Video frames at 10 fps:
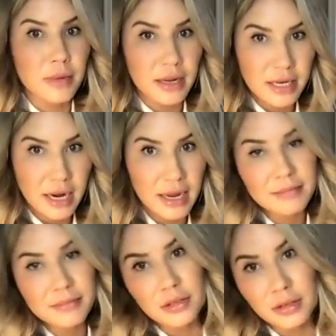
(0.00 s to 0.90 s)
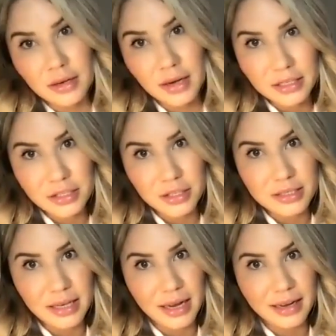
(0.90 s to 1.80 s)
today till the next
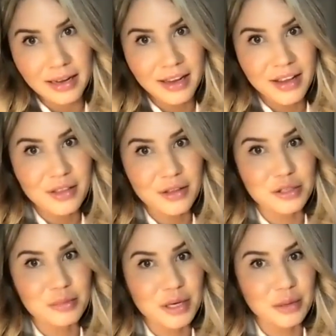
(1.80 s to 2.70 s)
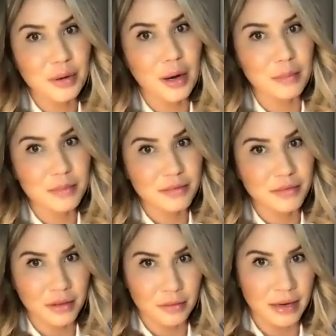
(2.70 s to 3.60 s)
Thursday, those will be your prompts
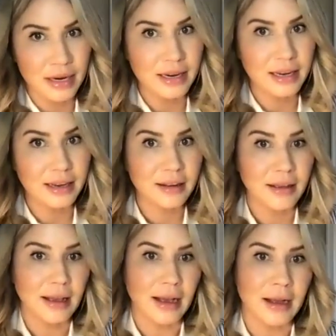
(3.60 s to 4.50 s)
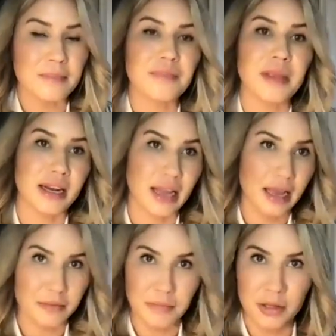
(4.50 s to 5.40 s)
for the week. And
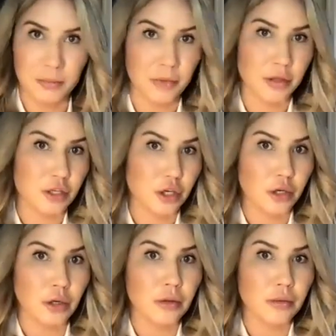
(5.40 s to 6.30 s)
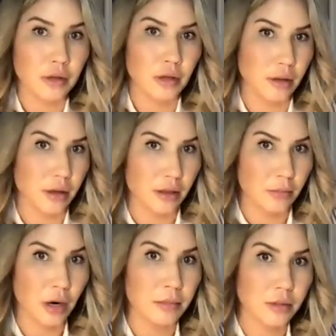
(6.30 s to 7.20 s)
again, the journal, the
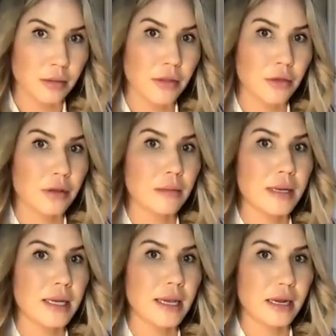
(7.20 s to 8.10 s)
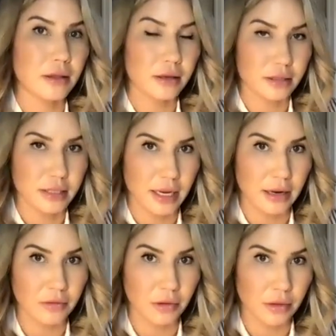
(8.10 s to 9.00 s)
prompts we went through in the beginning, there's a
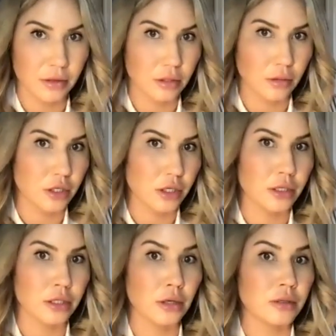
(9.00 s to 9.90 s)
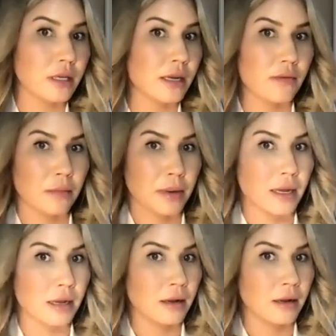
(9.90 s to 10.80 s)
handful of those questions. Those can even be